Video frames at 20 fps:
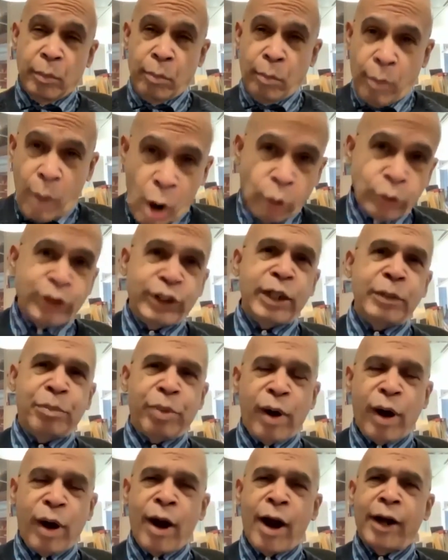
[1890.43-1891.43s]

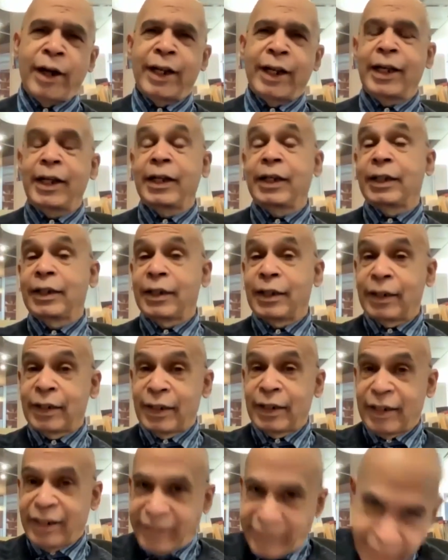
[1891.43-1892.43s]
Multi-party,
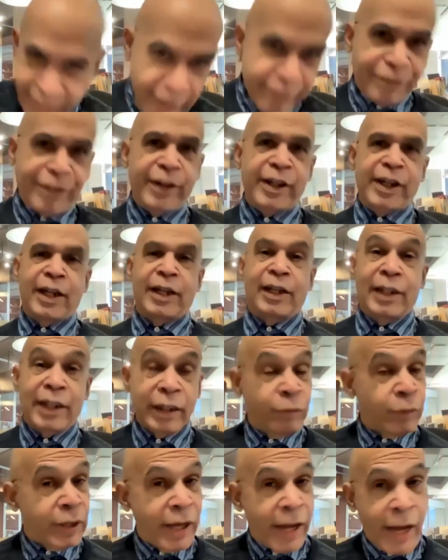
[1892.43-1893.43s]

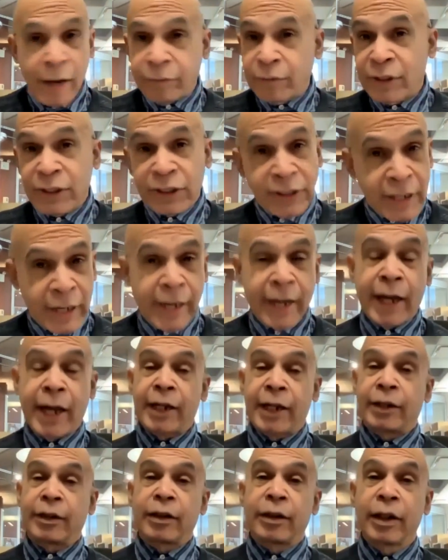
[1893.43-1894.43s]
definitely, we have to
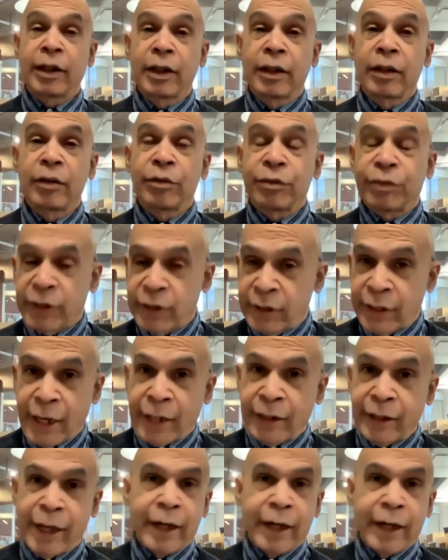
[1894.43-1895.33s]
stand for that.